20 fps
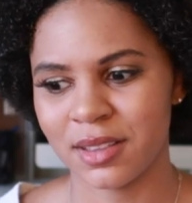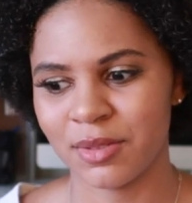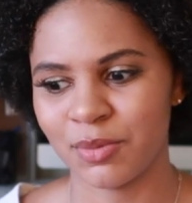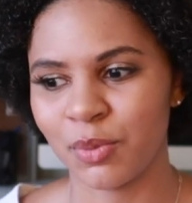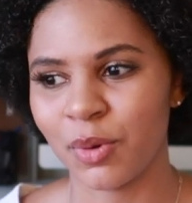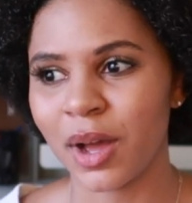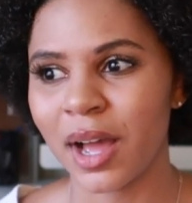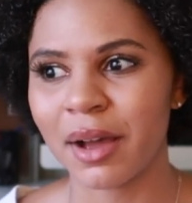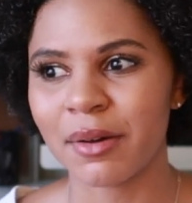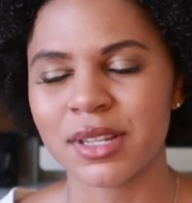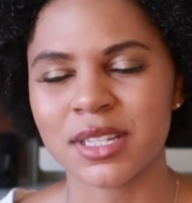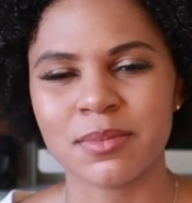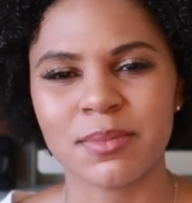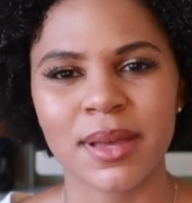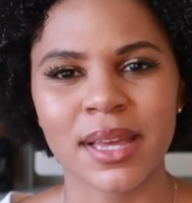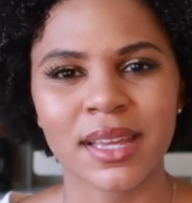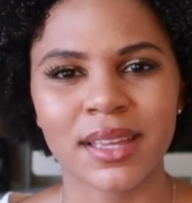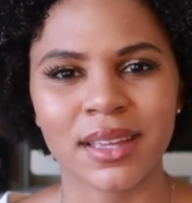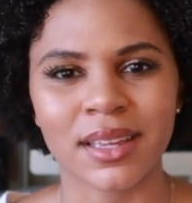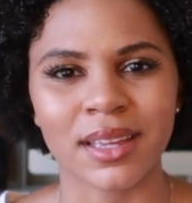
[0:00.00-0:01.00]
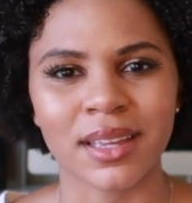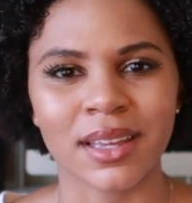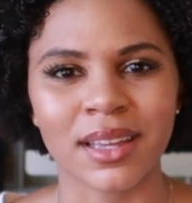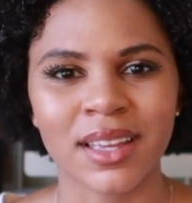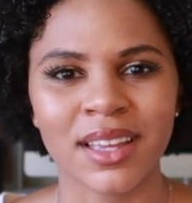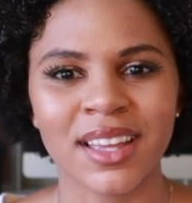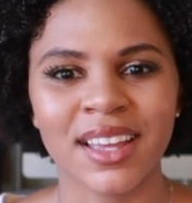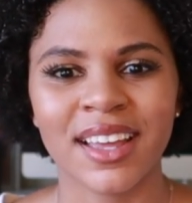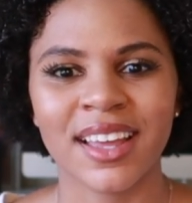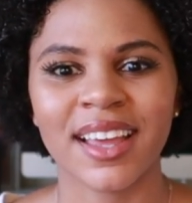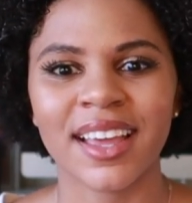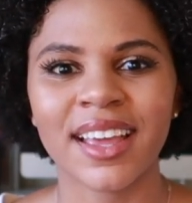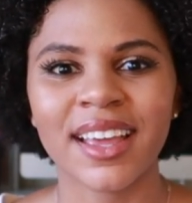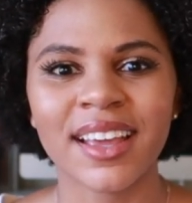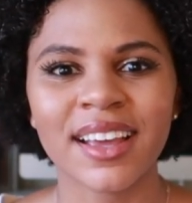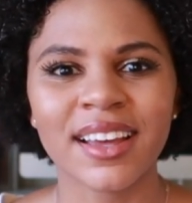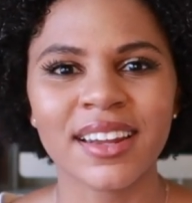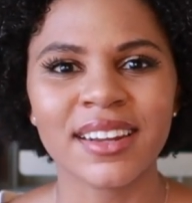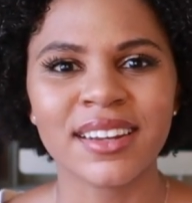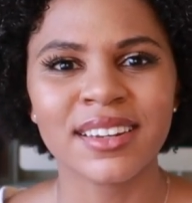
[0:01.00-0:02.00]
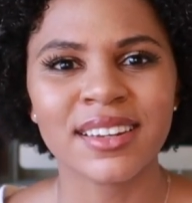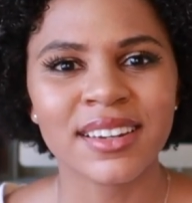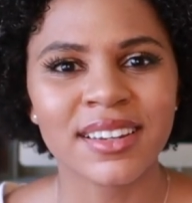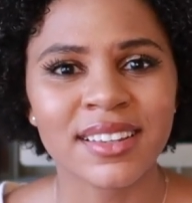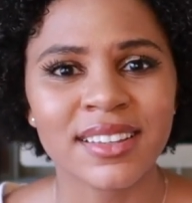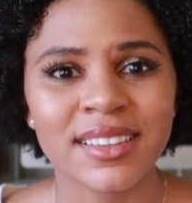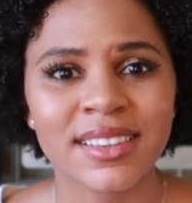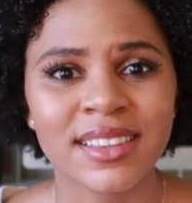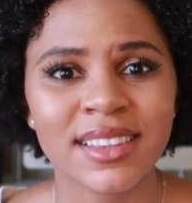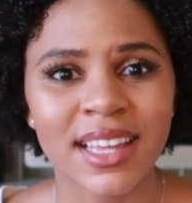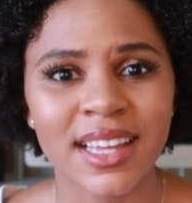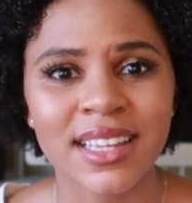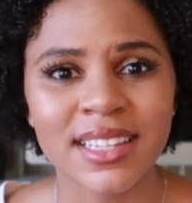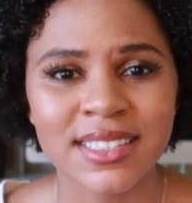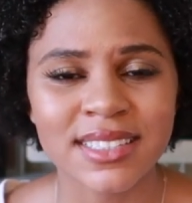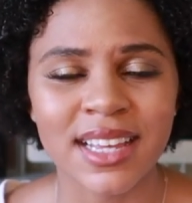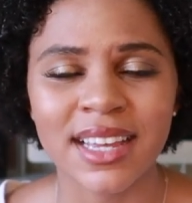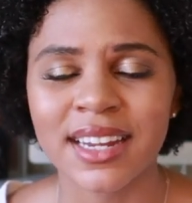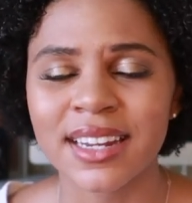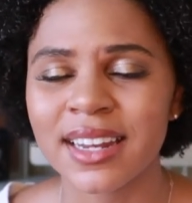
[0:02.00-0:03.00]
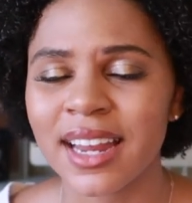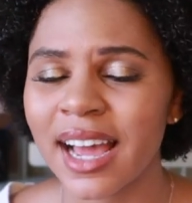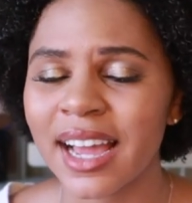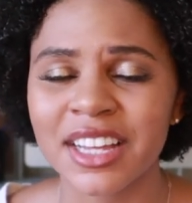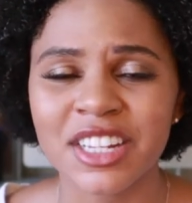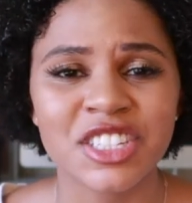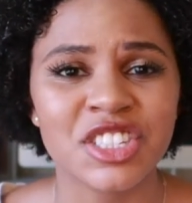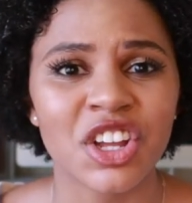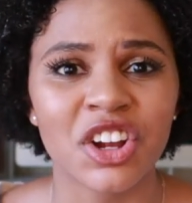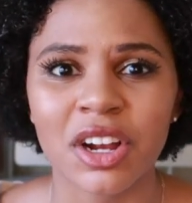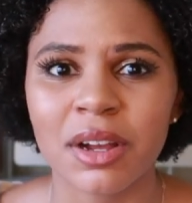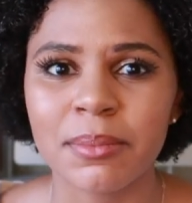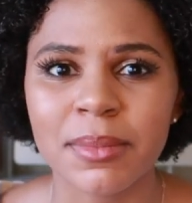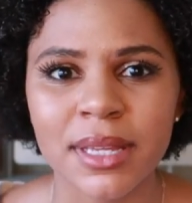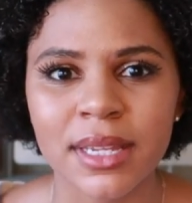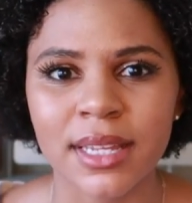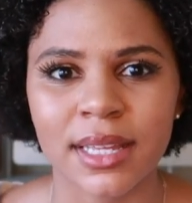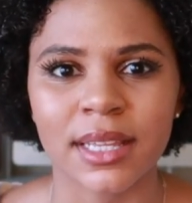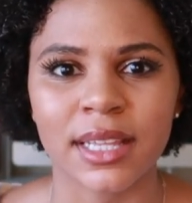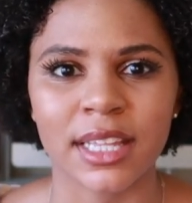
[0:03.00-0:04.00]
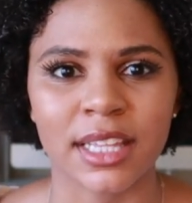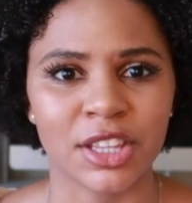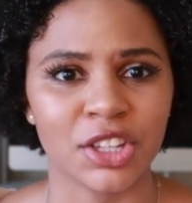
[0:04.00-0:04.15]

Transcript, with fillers: what I was making. And they said I could start immediately.